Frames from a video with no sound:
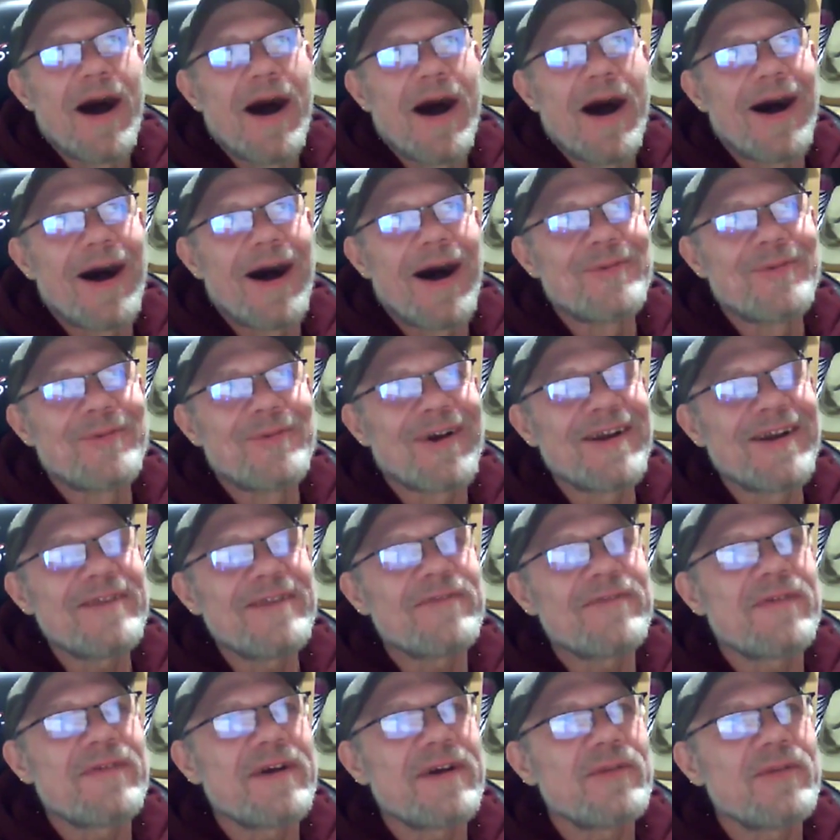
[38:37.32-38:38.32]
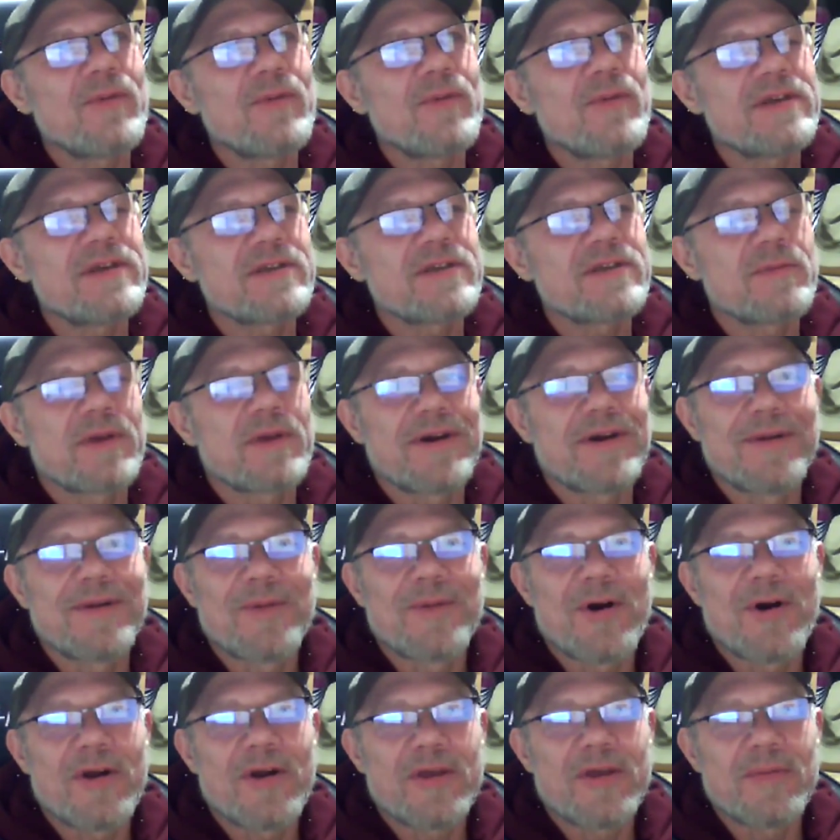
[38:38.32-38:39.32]
I'm trying to find ways to become
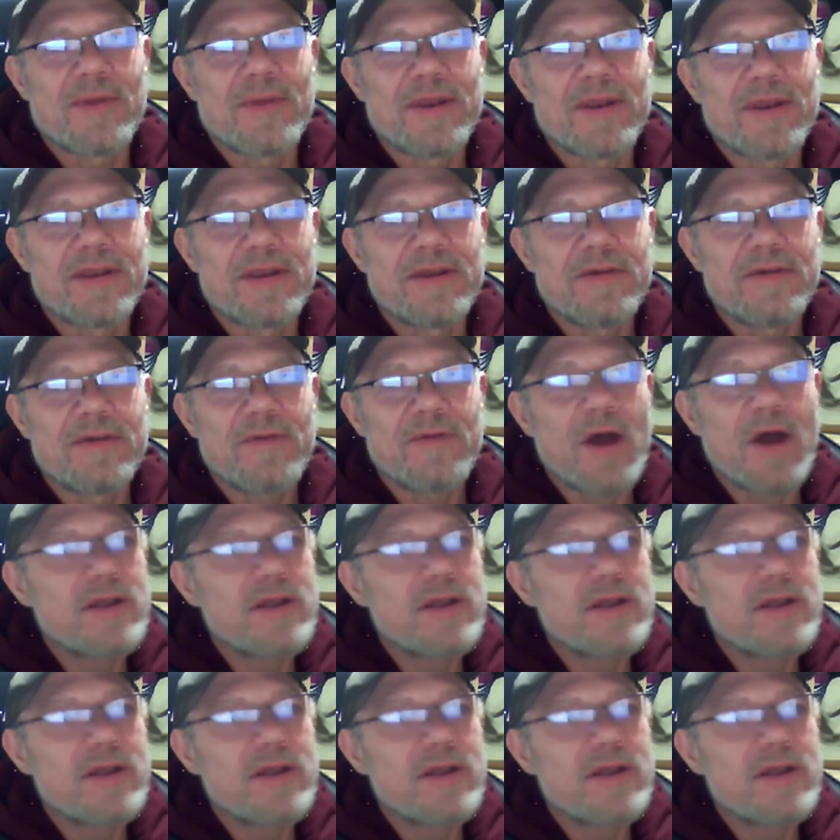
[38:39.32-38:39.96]
argumentative.